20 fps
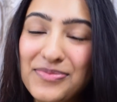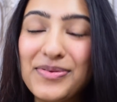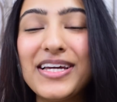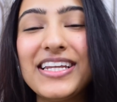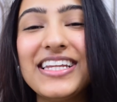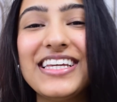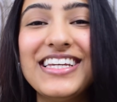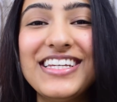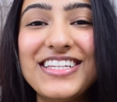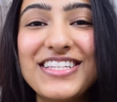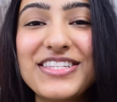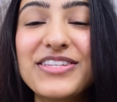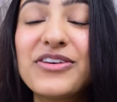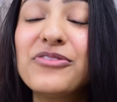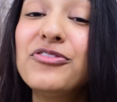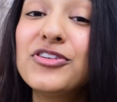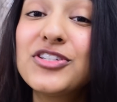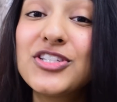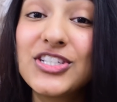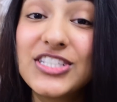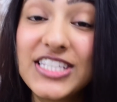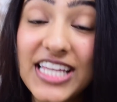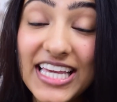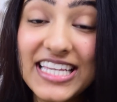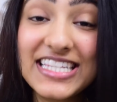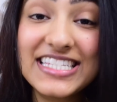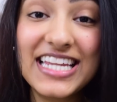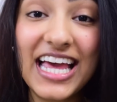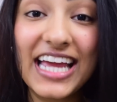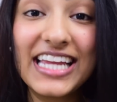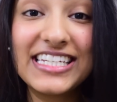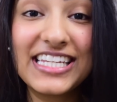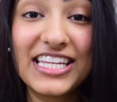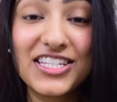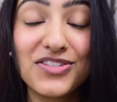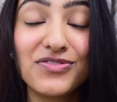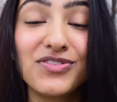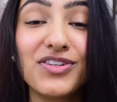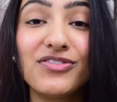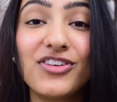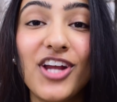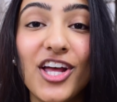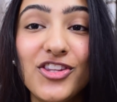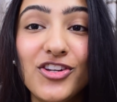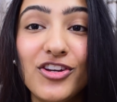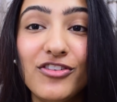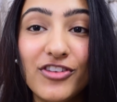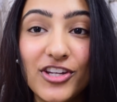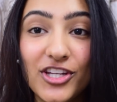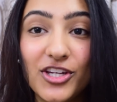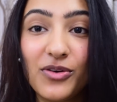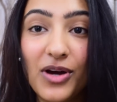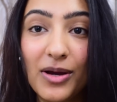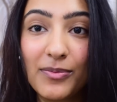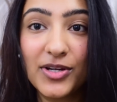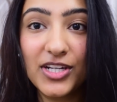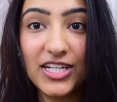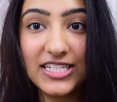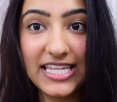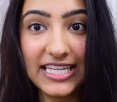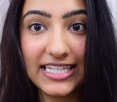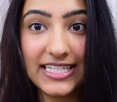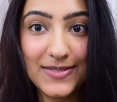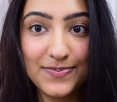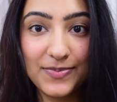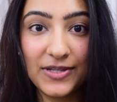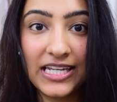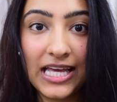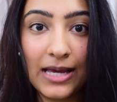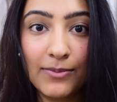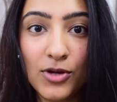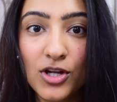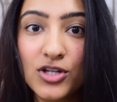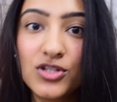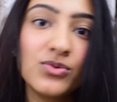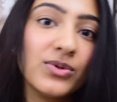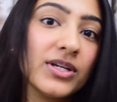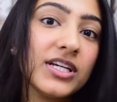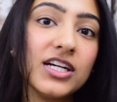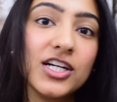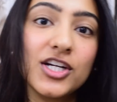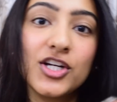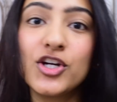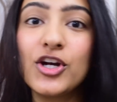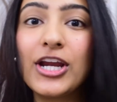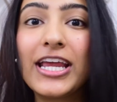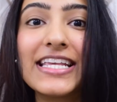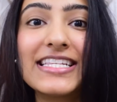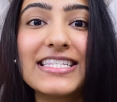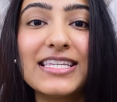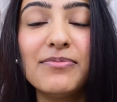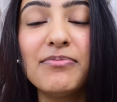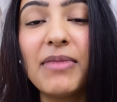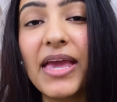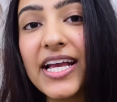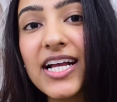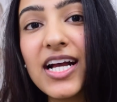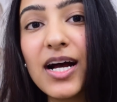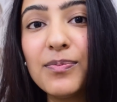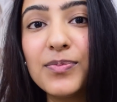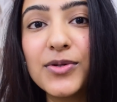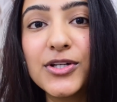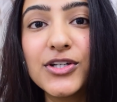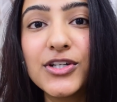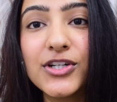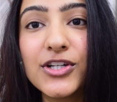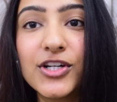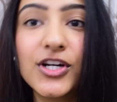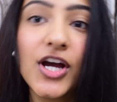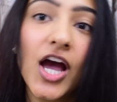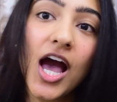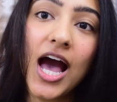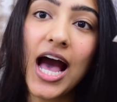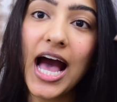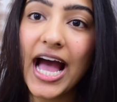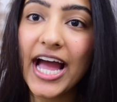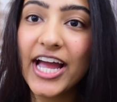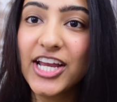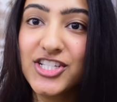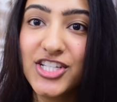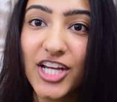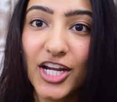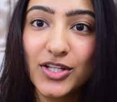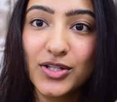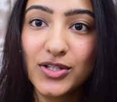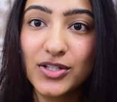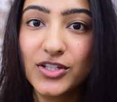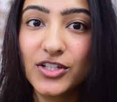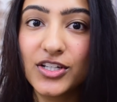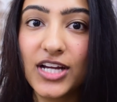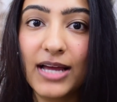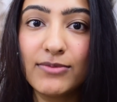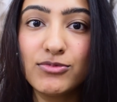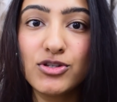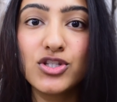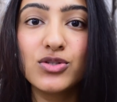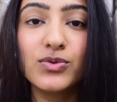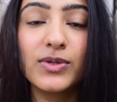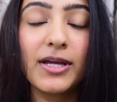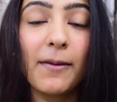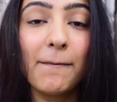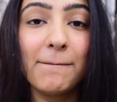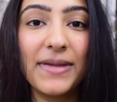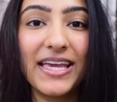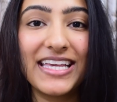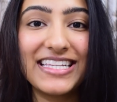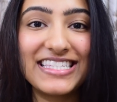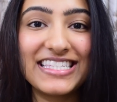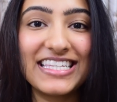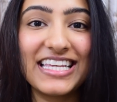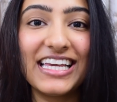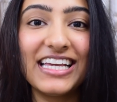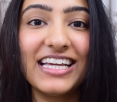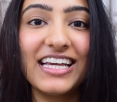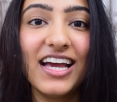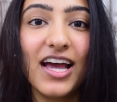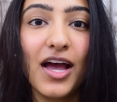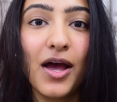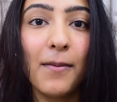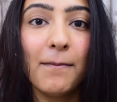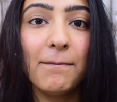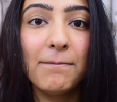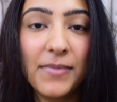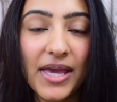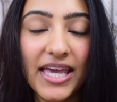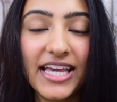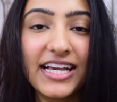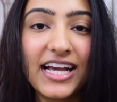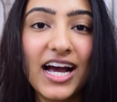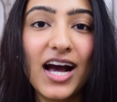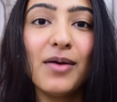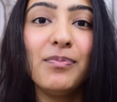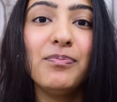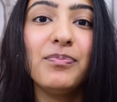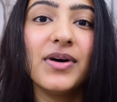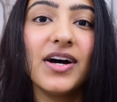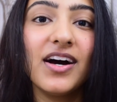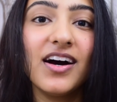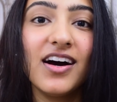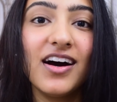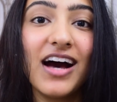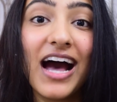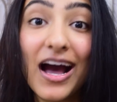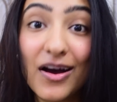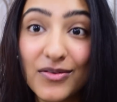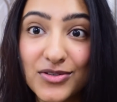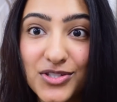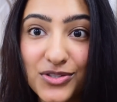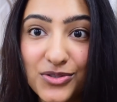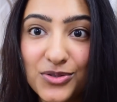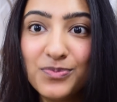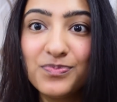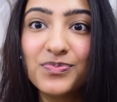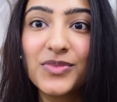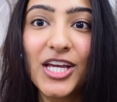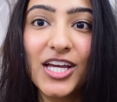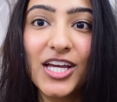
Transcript: everybody. So for today's 9 days of Navratri video, I'm gonna take a spin. I'm not doing a crazy makeup look, eyeshadow look. I'm just doing a basic makeup how-to.